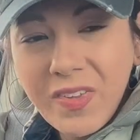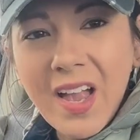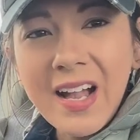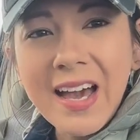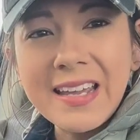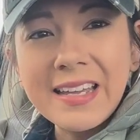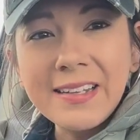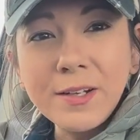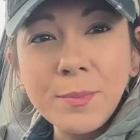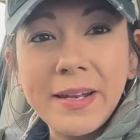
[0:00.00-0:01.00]
Gotta get a
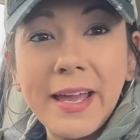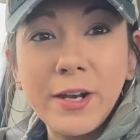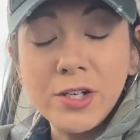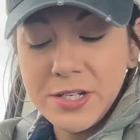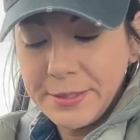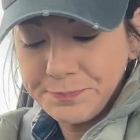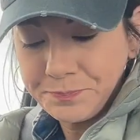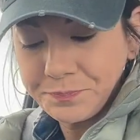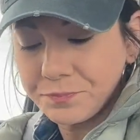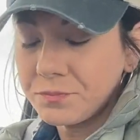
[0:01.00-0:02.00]
little bit of energy
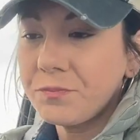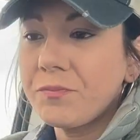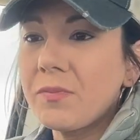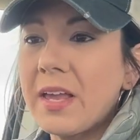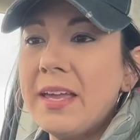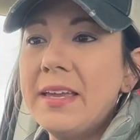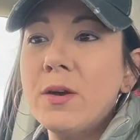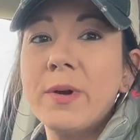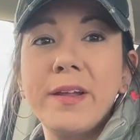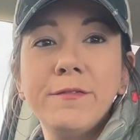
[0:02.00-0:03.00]
and
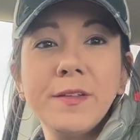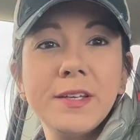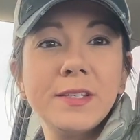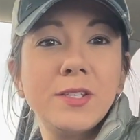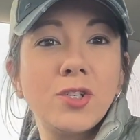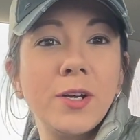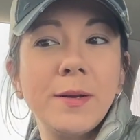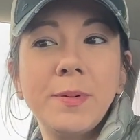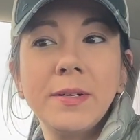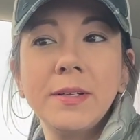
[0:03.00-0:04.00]
get ready for this trip.